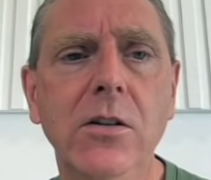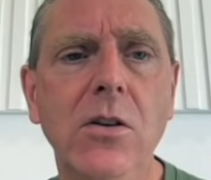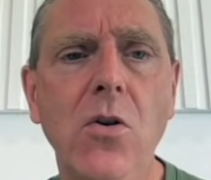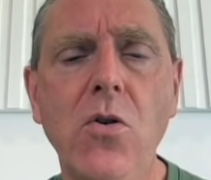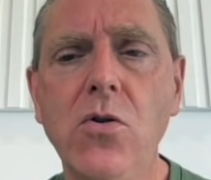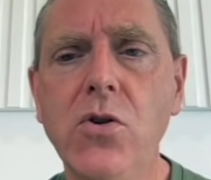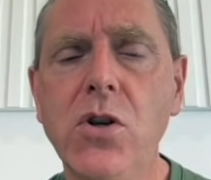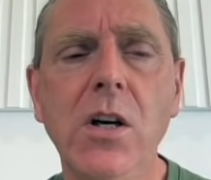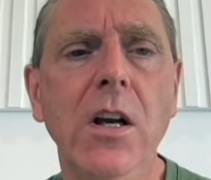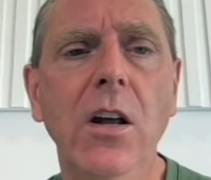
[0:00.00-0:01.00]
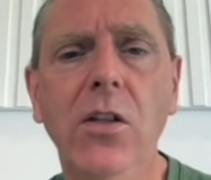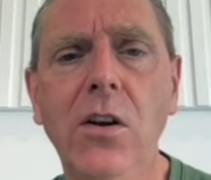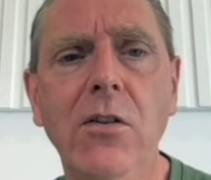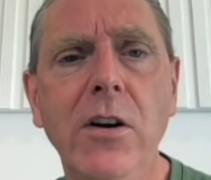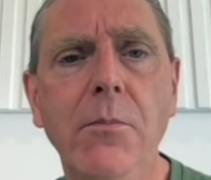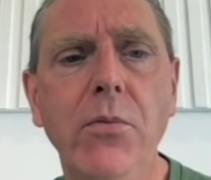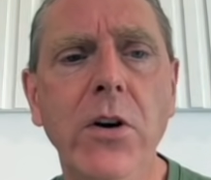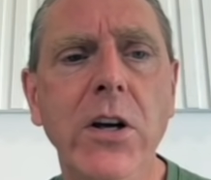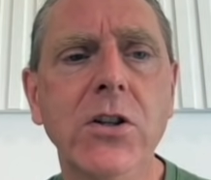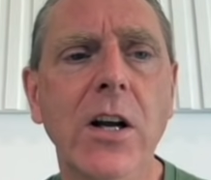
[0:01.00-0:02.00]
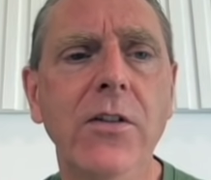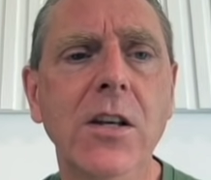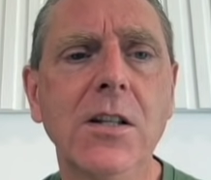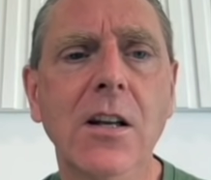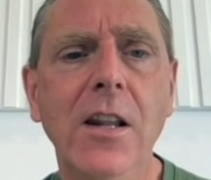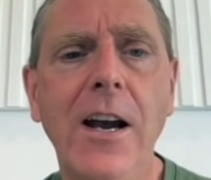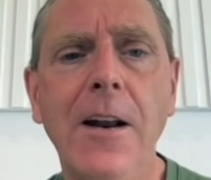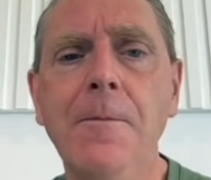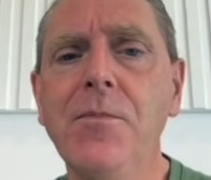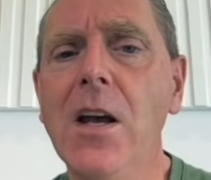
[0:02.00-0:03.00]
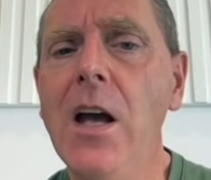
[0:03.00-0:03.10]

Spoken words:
Doge, Ethereum Bridge, and this and that.